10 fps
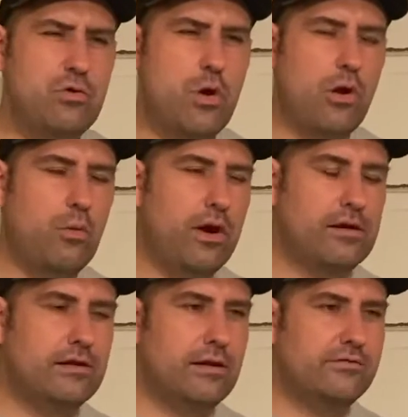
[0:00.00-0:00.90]
are wearing
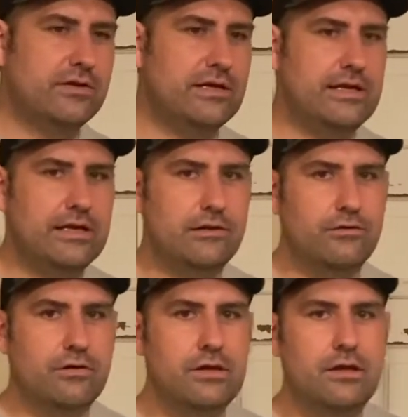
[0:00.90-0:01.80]
gloves, it can get a
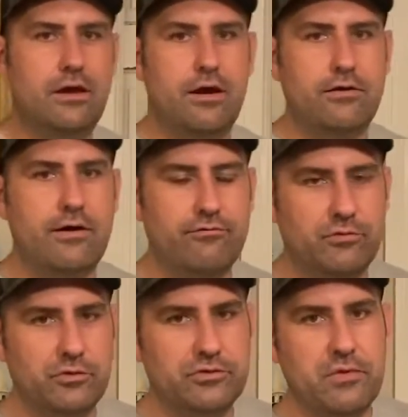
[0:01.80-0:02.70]
little
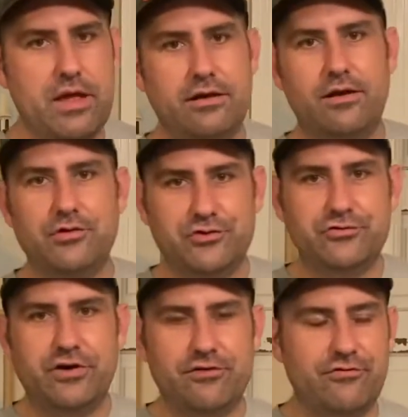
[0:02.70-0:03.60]
uncomfortable depending on your
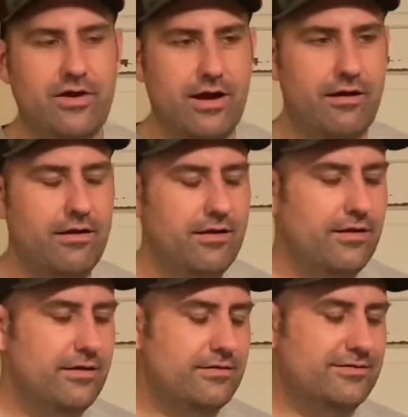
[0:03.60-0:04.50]
string of fire.
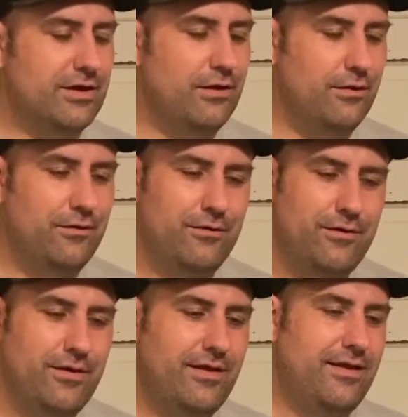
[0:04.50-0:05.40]
So
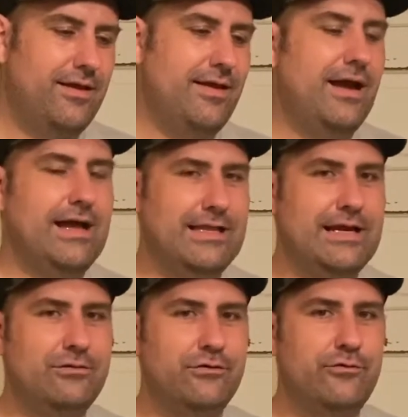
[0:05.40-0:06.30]
I like
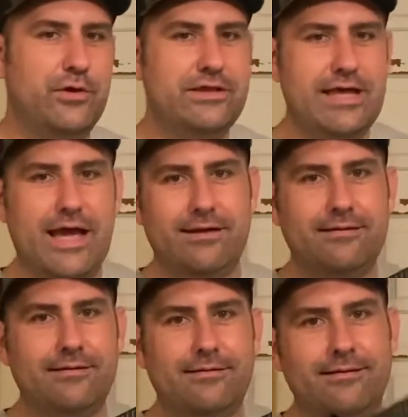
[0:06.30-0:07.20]
to avoid that.
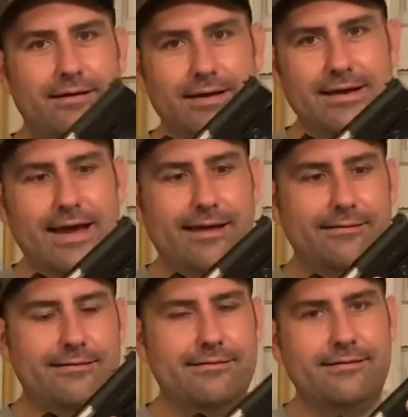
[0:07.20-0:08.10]
Again,
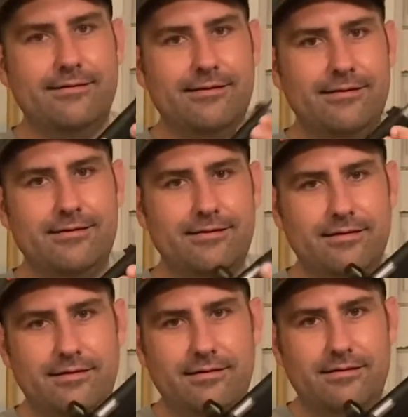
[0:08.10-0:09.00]

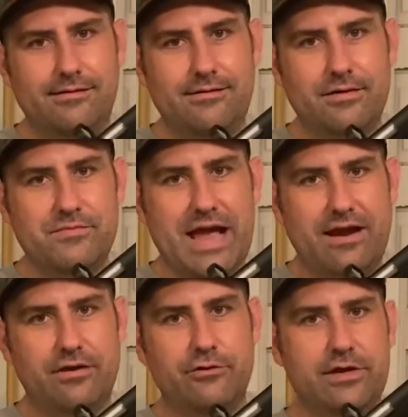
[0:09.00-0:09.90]
come back
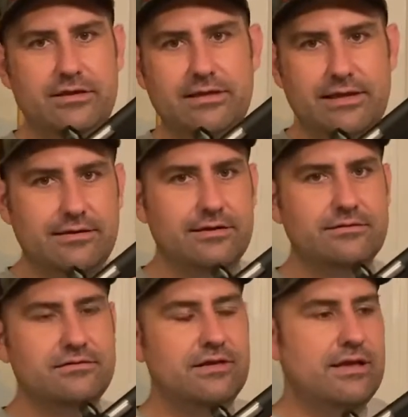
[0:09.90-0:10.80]
underneath like
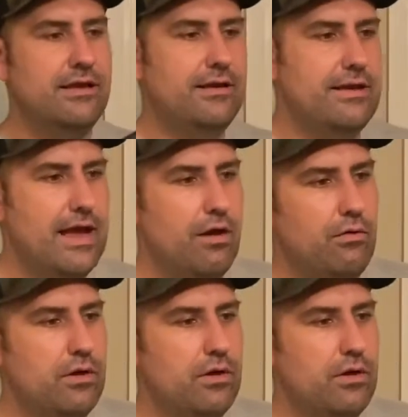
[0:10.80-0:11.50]
this. Now,